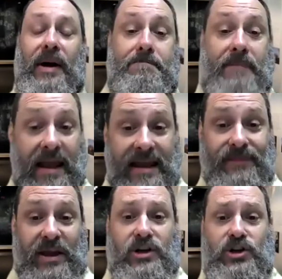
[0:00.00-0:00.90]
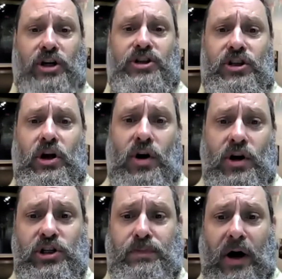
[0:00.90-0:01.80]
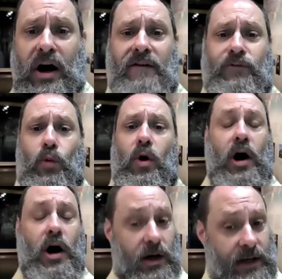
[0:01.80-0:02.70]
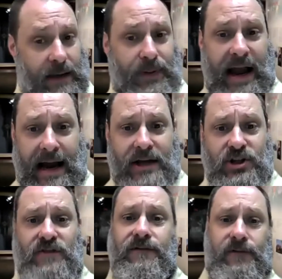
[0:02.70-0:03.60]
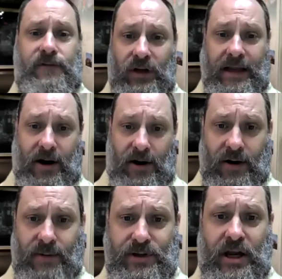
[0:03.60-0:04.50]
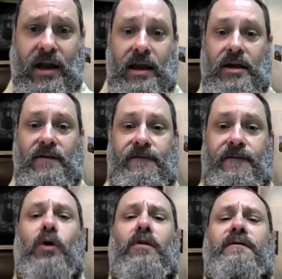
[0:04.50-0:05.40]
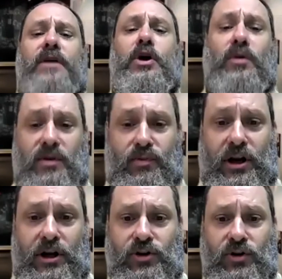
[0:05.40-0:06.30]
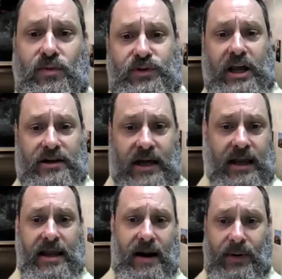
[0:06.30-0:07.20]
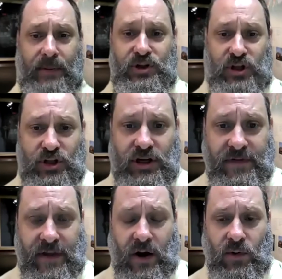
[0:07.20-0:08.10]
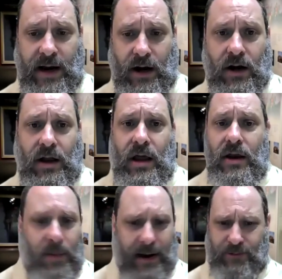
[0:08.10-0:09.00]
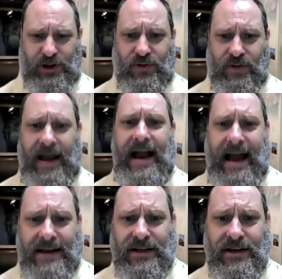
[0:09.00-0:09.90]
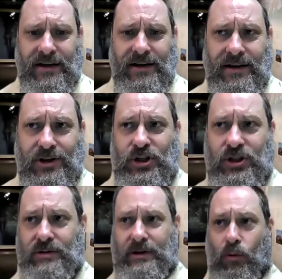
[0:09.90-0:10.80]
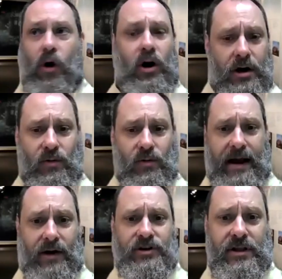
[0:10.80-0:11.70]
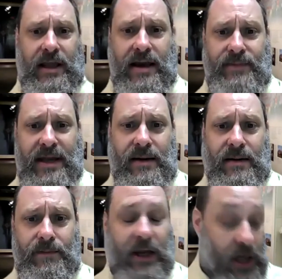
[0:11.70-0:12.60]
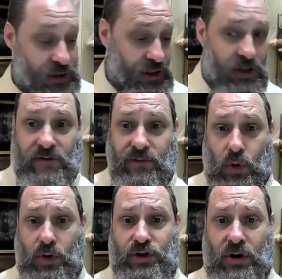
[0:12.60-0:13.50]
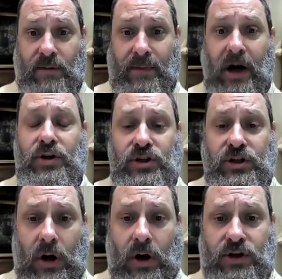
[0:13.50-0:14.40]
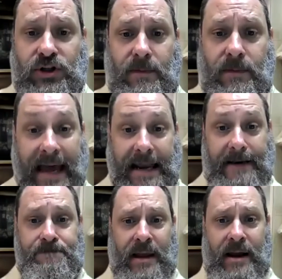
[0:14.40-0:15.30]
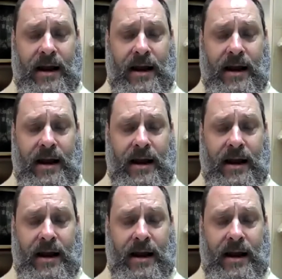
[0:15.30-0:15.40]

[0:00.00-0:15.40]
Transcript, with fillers: But maybe just the chutzpah of walking past fully armed, in full view of the British troops, and taking up a position in their rear, nobody would do that. Just walk around to the enemy, because these, of course, are among Stark's men.